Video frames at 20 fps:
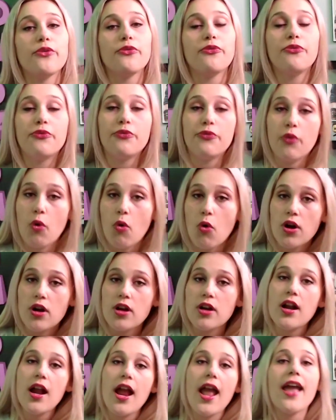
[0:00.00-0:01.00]

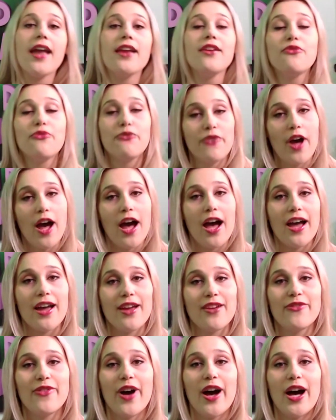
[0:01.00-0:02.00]
4 and
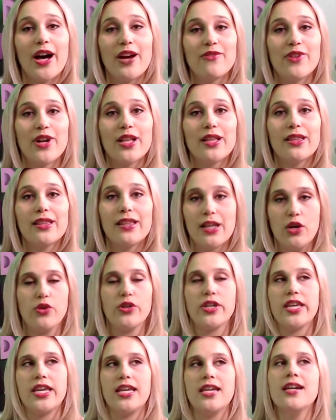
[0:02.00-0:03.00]
5 of
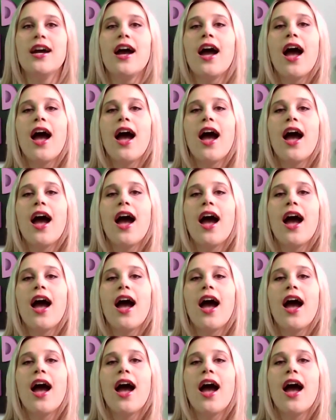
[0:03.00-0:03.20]
Loki.